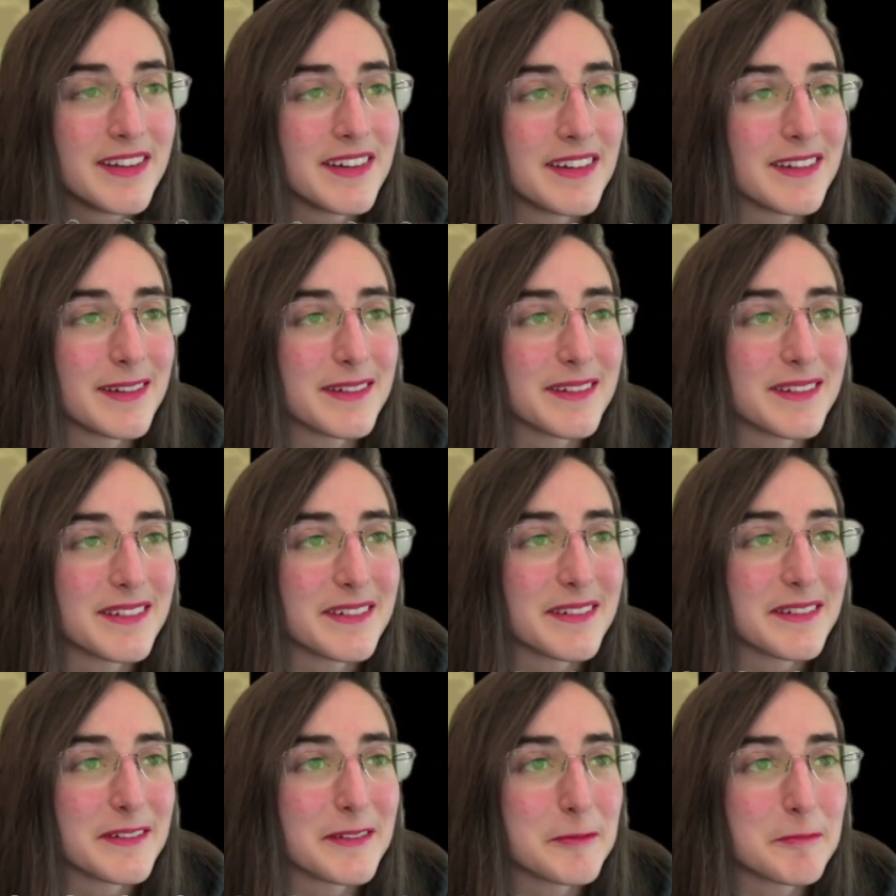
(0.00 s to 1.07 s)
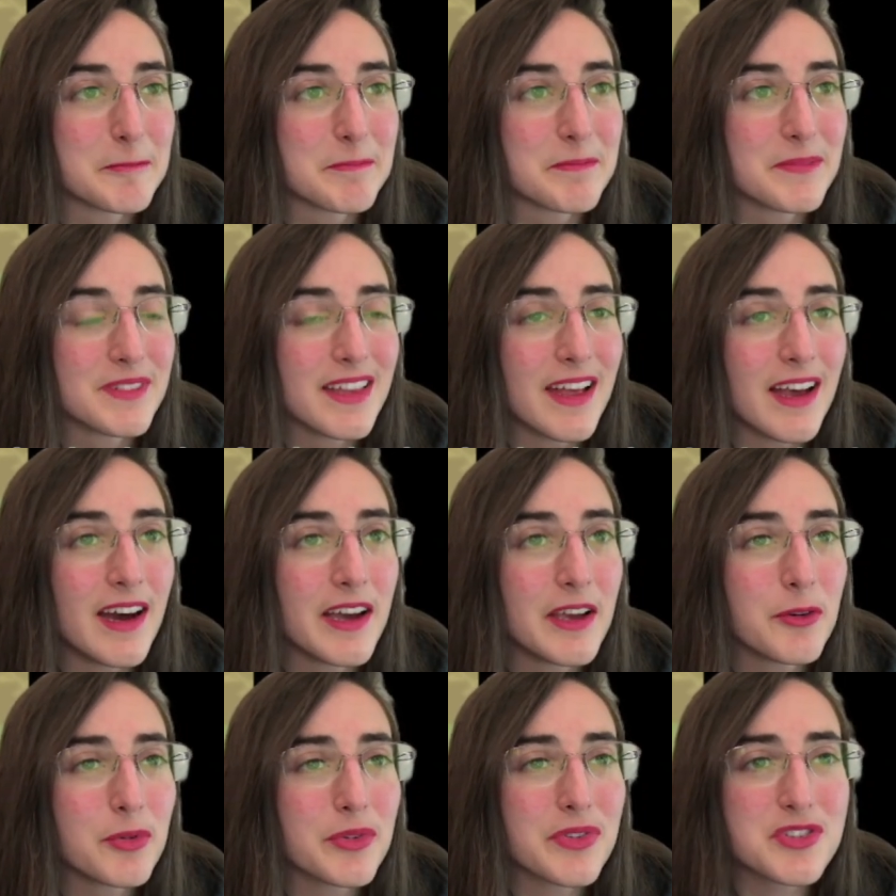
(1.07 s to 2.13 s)
I
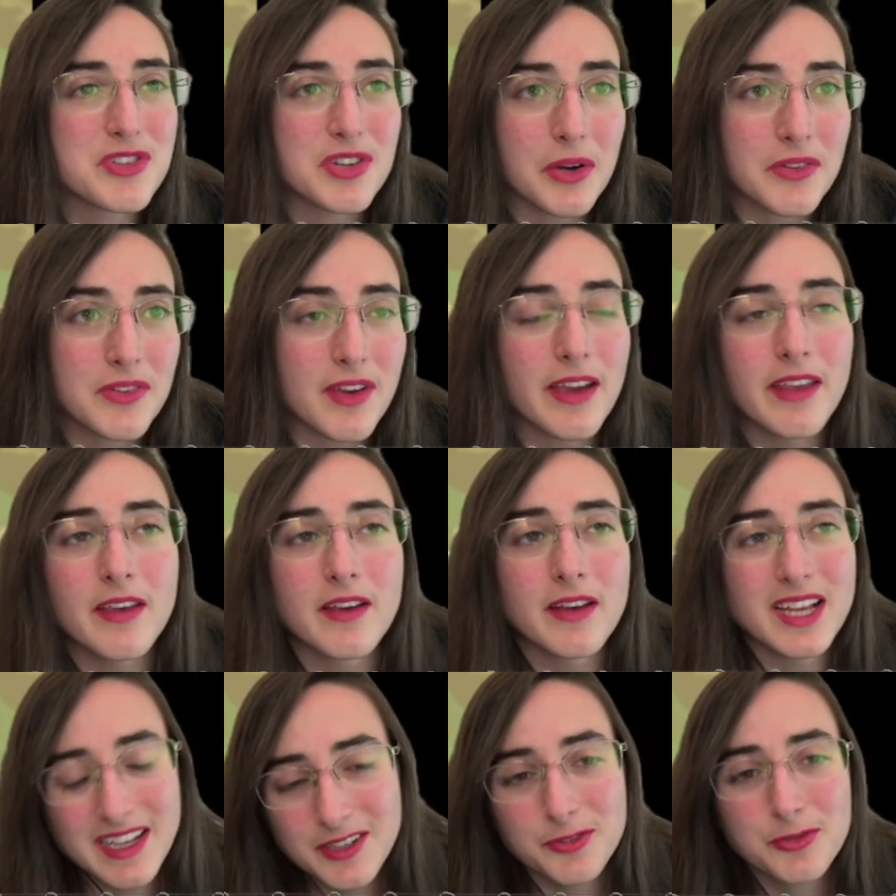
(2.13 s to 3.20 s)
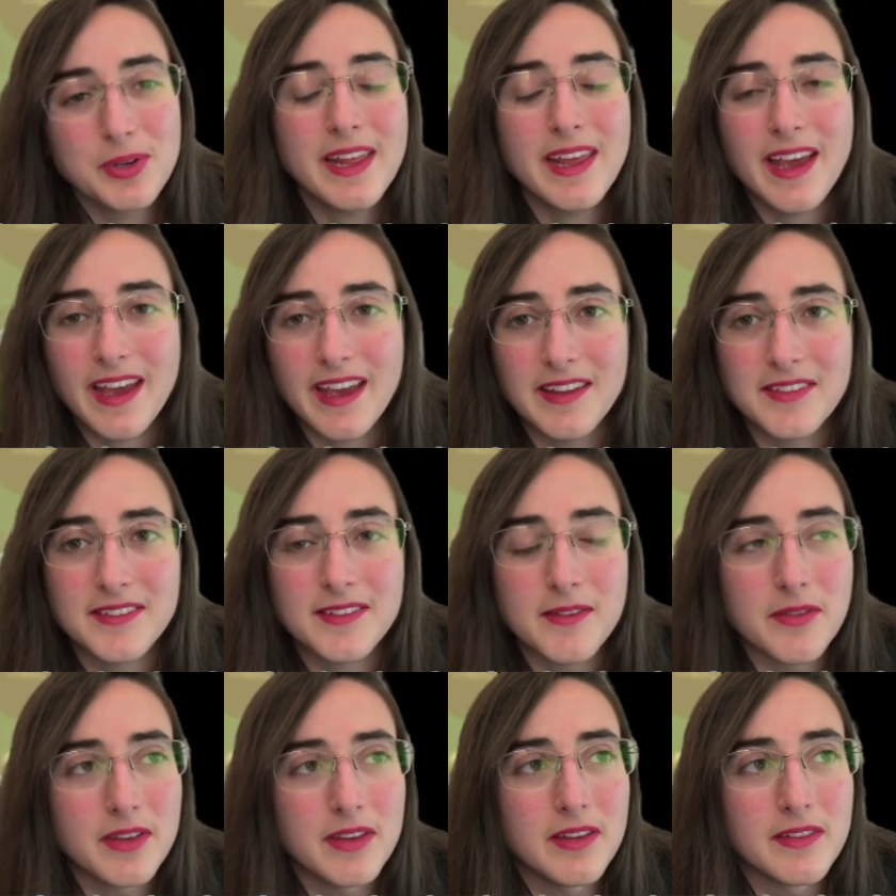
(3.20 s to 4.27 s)
was shocked. I really hate
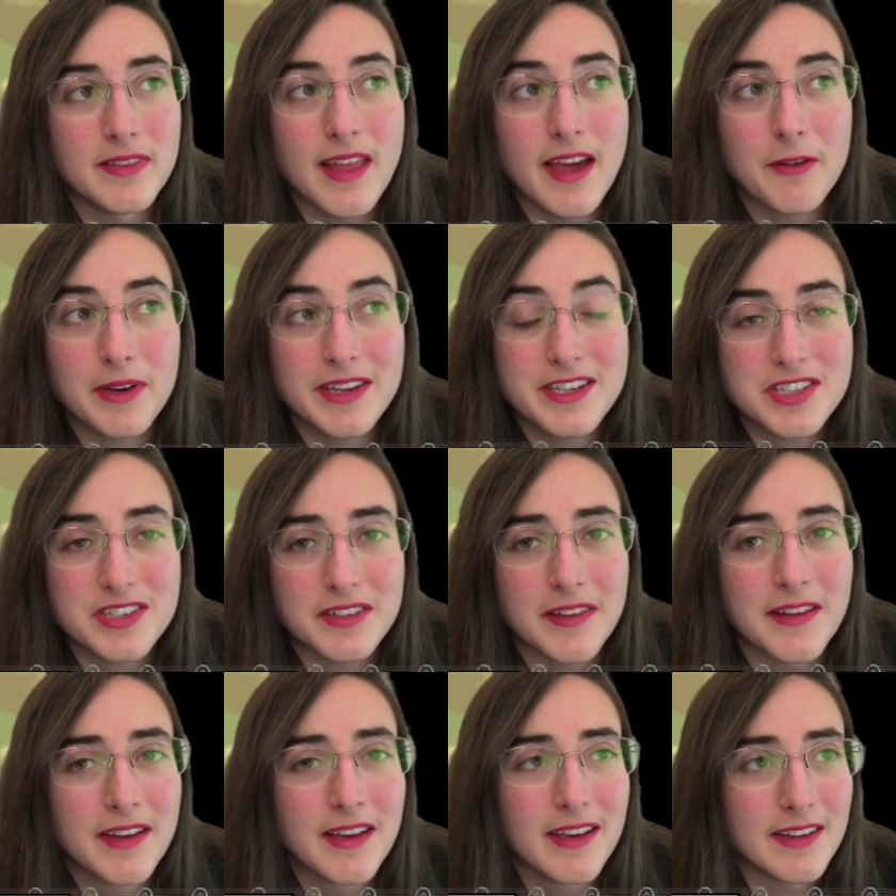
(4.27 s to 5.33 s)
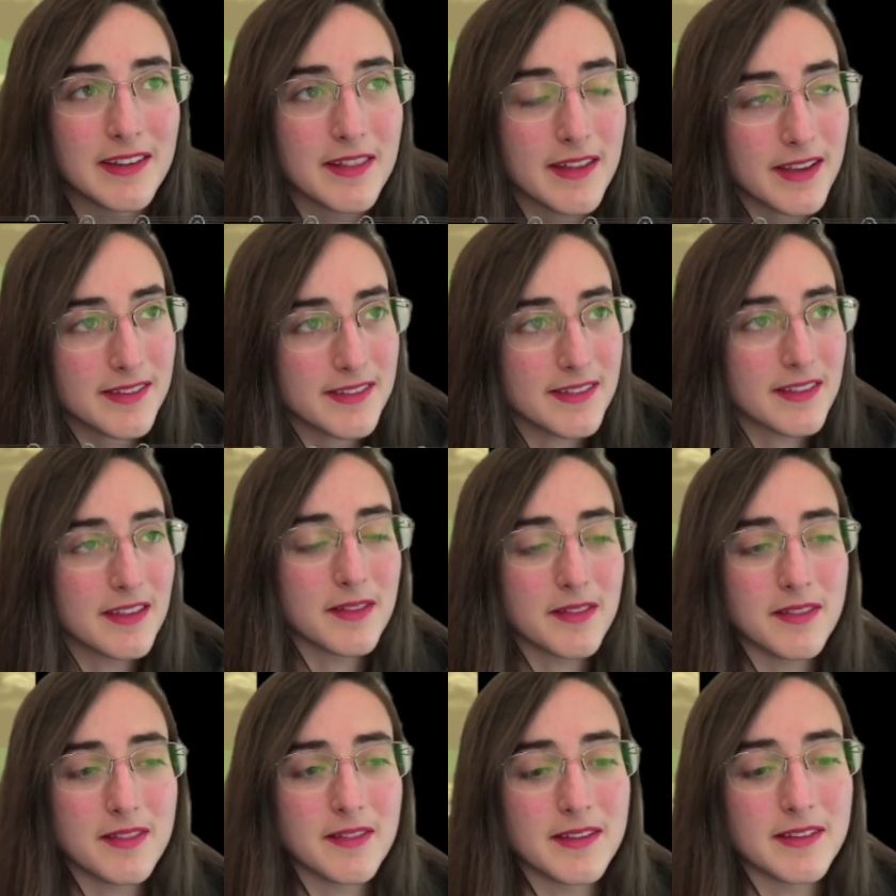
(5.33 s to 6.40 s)
the narration in this
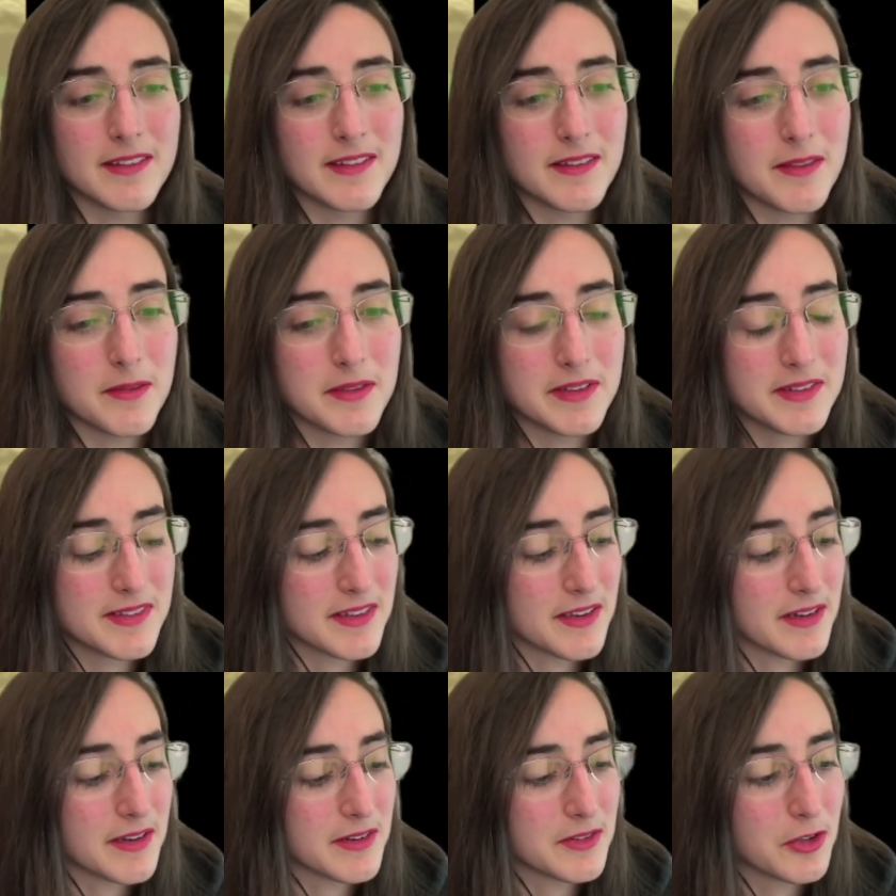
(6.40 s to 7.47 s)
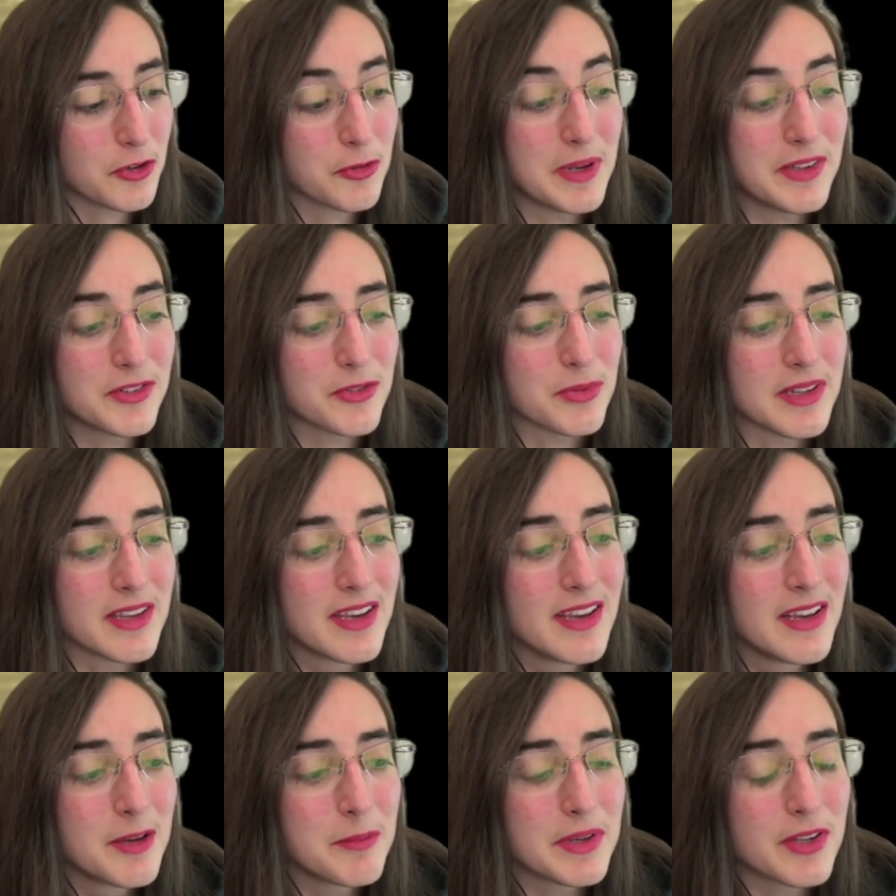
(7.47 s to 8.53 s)
documentary,
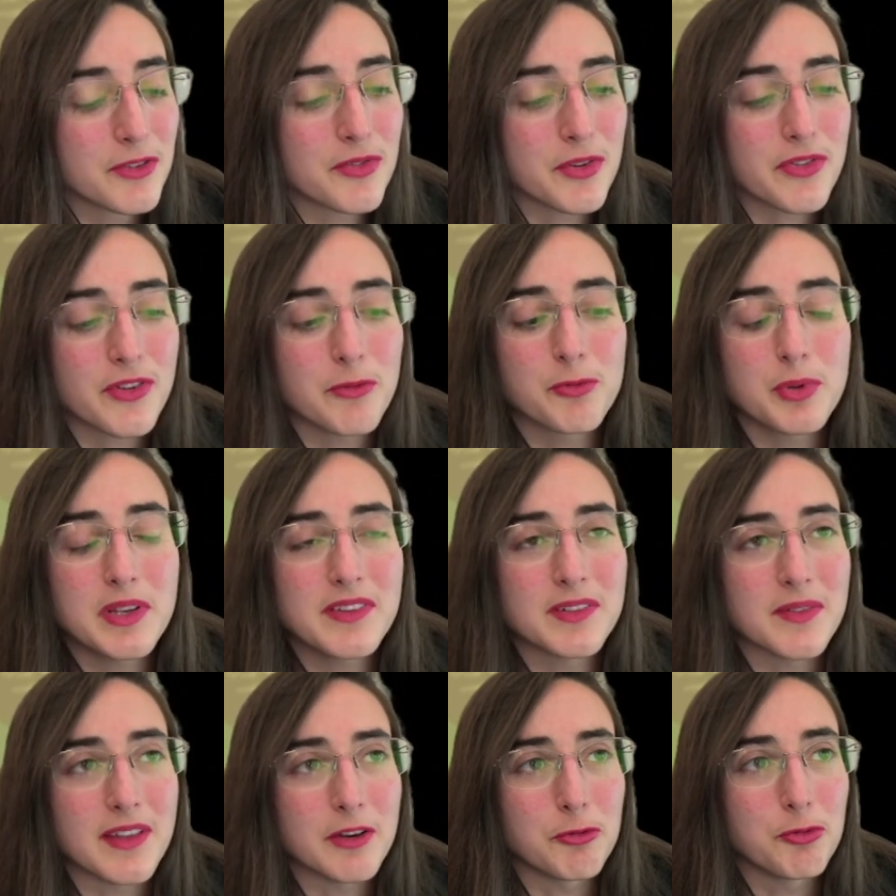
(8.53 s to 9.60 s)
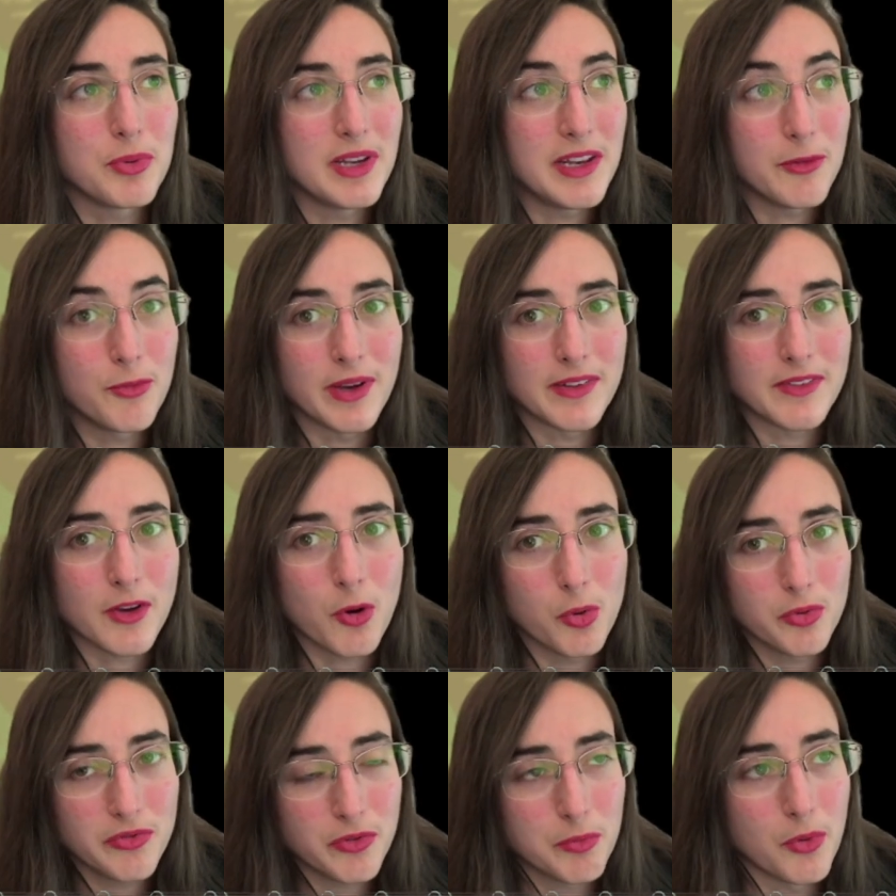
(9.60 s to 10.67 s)
because for some reason they really went
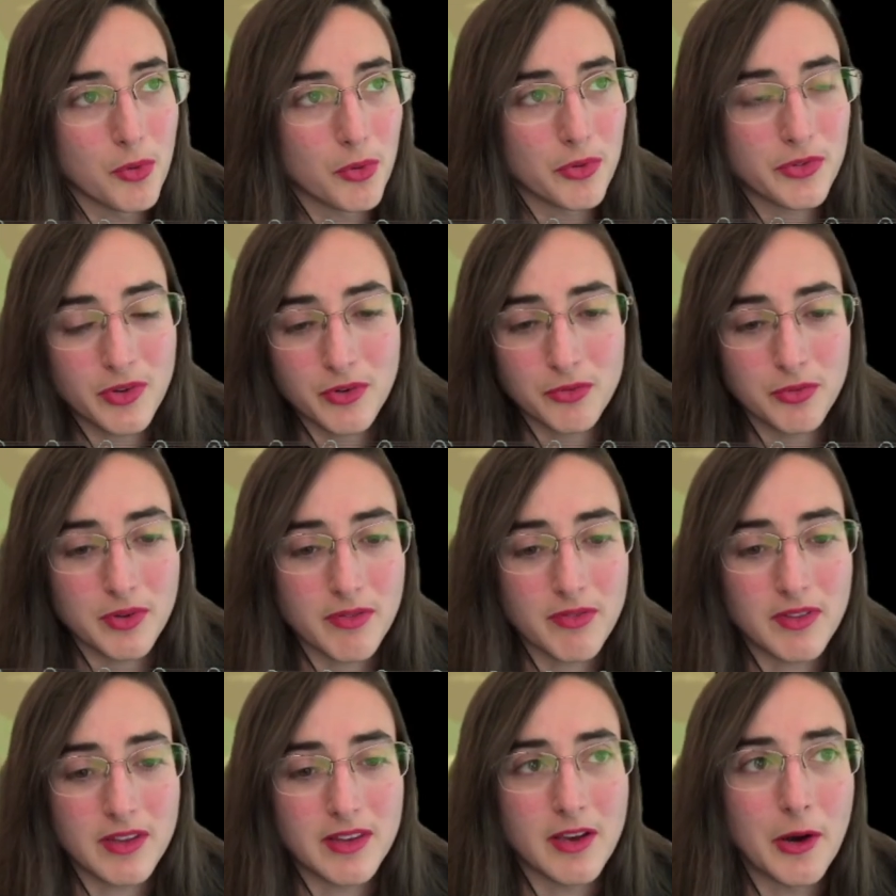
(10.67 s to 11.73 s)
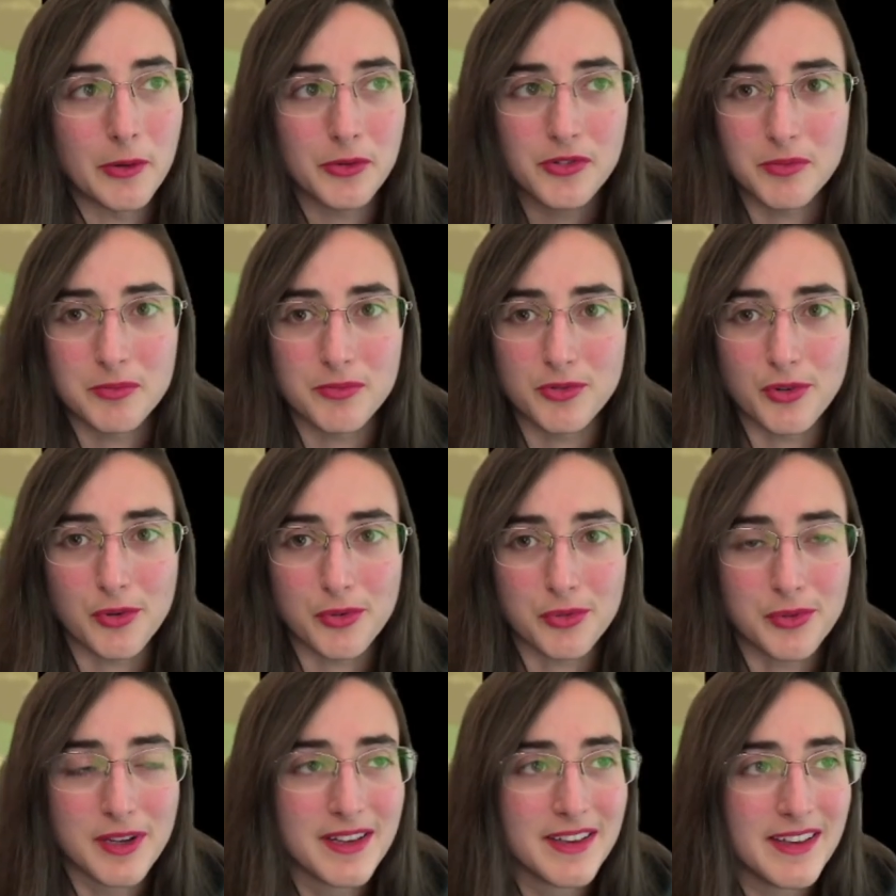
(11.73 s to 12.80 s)
overboard with the awesome brawl
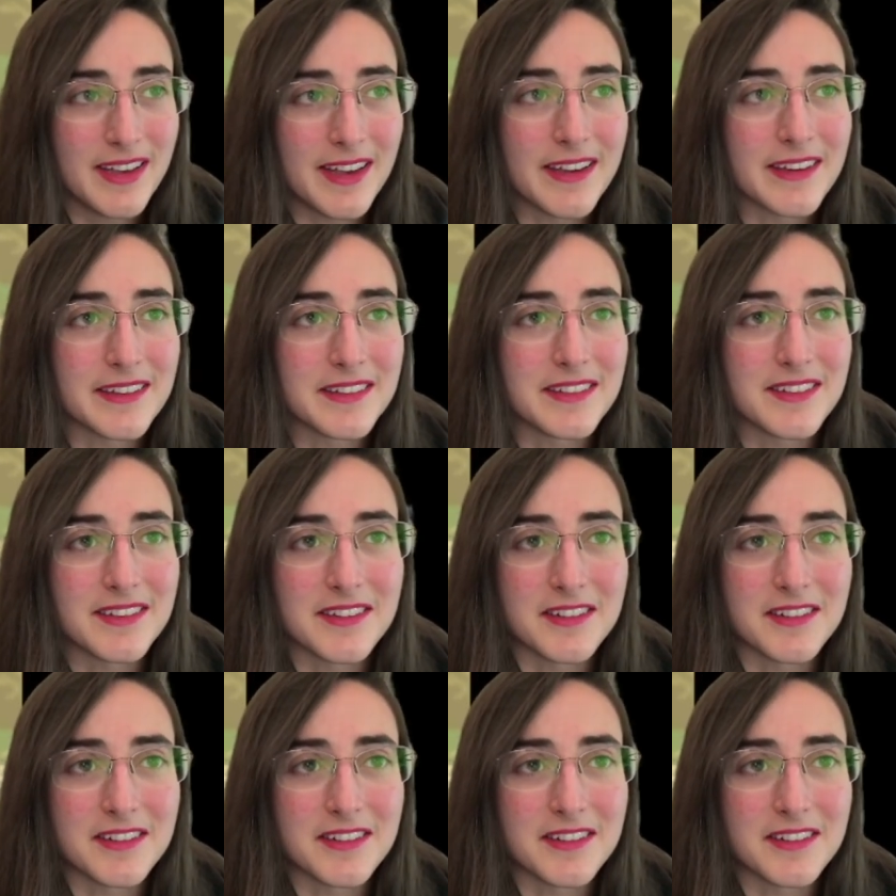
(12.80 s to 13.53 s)
and